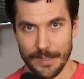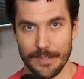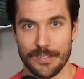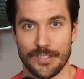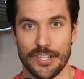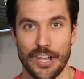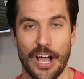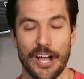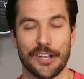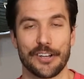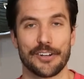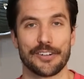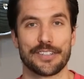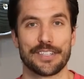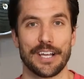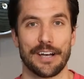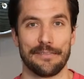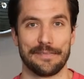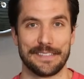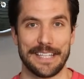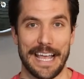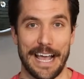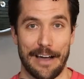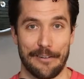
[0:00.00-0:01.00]
talk
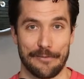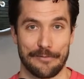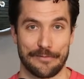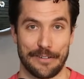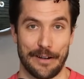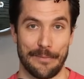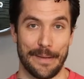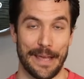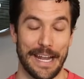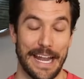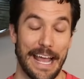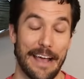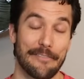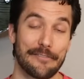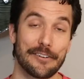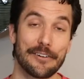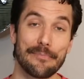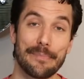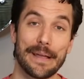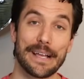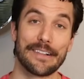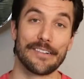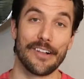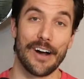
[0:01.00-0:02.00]
yourself down from it. After a
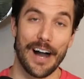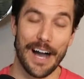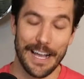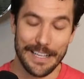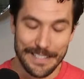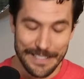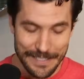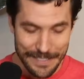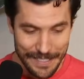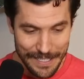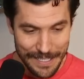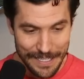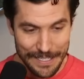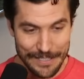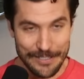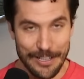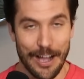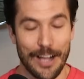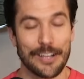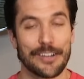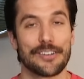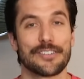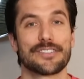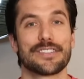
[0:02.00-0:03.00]
big loss,
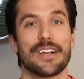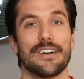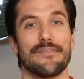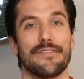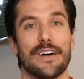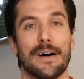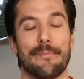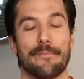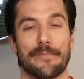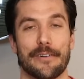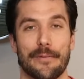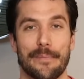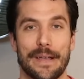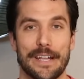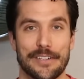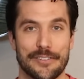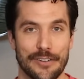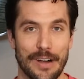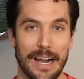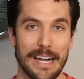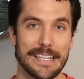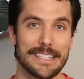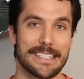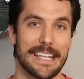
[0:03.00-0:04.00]
talk yourself up from it.
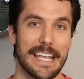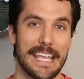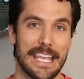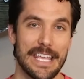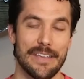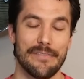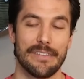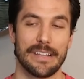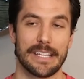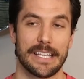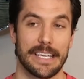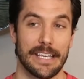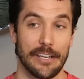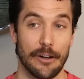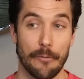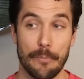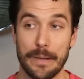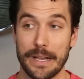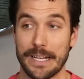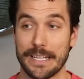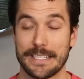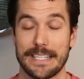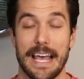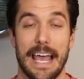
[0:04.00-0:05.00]
Try to stay even keel,
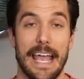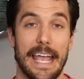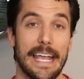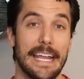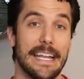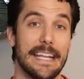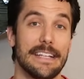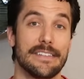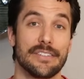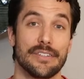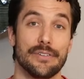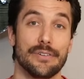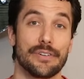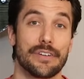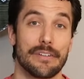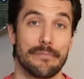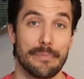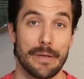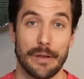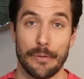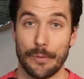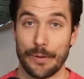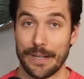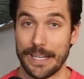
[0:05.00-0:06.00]
because that 82
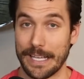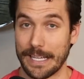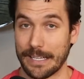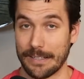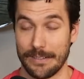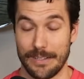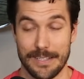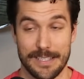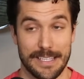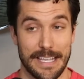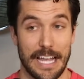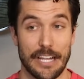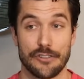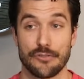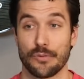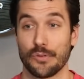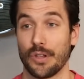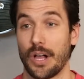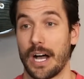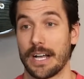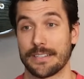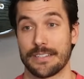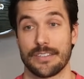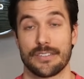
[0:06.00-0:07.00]
can be ridiculous. Schedule
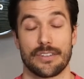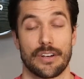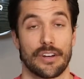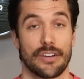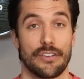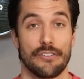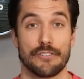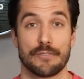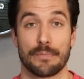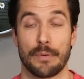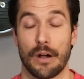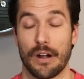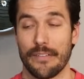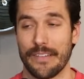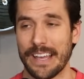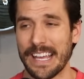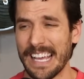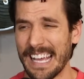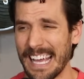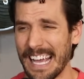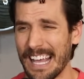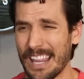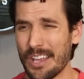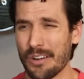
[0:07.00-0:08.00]
losses are a huge part of
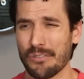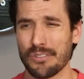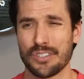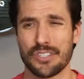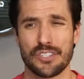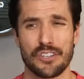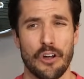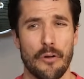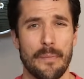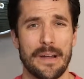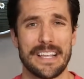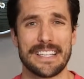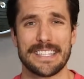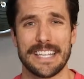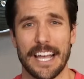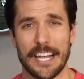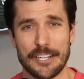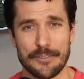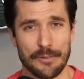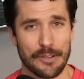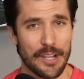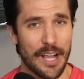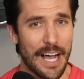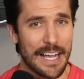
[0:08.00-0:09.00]
it. There were so many
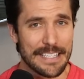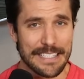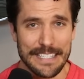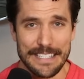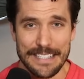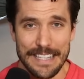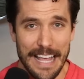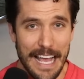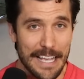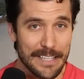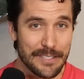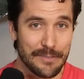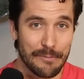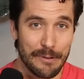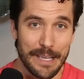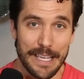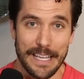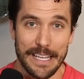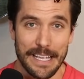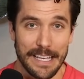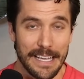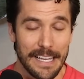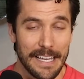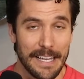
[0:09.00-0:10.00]
schedule losses last
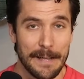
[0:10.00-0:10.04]
week.